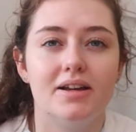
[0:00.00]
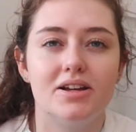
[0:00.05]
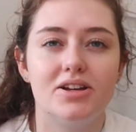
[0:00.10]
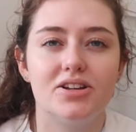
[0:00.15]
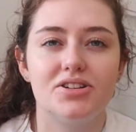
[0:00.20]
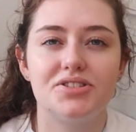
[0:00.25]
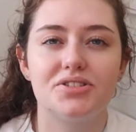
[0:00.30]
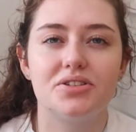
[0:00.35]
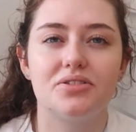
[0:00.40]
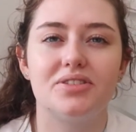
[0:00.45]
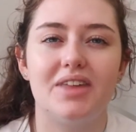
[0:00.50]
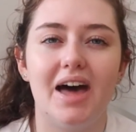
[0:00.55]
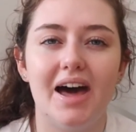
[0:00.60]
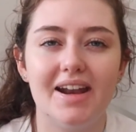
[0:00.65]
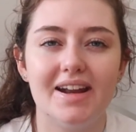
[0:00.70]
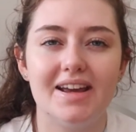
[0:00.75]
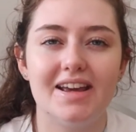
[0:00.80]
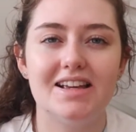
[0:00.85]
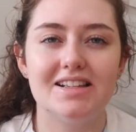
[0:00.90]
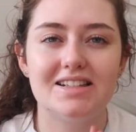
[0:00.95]
So
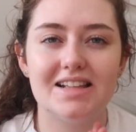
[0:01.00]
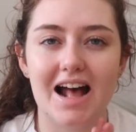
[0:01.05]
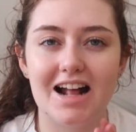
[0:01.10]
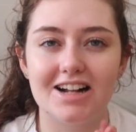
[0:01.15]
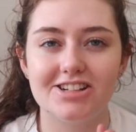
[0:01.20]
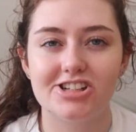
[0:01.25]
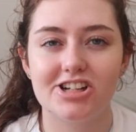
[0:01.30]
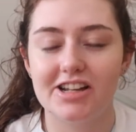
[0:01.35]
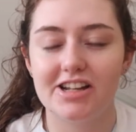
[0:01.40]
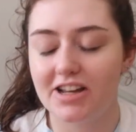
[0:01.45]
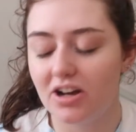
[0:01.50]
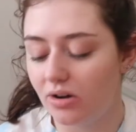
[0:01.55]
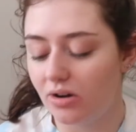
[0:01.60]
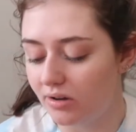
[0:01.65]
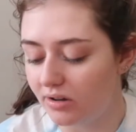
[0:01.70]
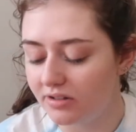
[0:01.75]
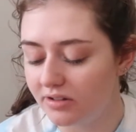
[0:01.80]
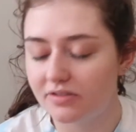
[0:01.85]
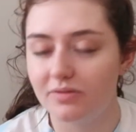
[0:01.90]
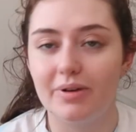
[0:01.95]
that is actually
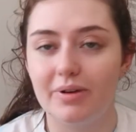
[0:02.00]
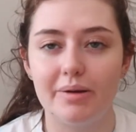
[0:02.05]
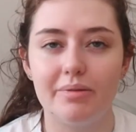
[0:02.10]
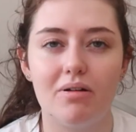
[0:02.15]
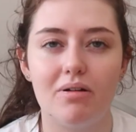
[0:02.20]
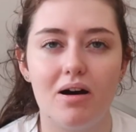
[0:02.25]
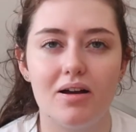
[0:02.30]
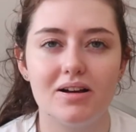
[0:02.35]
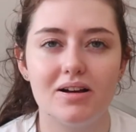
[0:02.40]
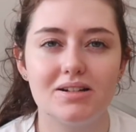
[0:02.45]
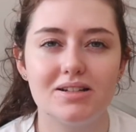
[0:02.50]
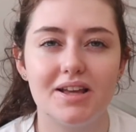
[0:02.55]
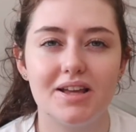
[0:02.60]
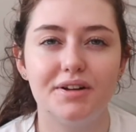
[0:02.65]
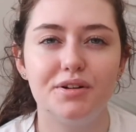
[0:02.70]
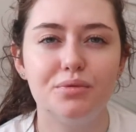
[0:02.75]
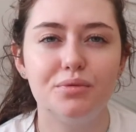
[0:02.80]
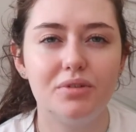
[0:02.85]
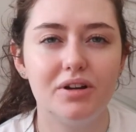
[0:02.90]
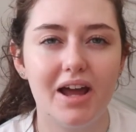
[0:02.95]
all of my products. I
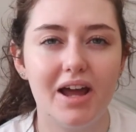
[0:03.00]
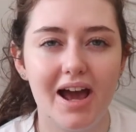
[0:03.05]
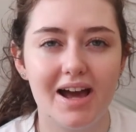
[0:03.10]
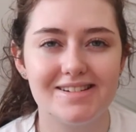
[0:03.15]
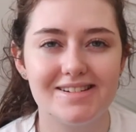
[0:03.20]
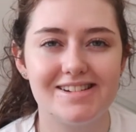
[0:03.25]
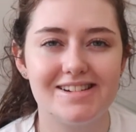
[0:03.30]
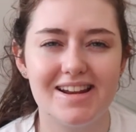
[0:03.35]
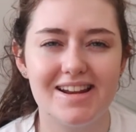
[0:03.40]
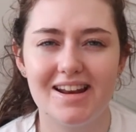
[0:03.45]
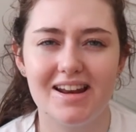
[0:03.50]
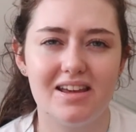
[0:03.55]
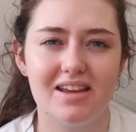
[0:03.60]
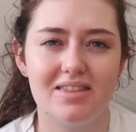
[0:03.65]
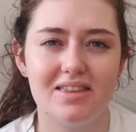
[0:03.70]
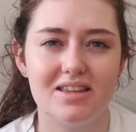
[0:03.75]
don't want to add in any of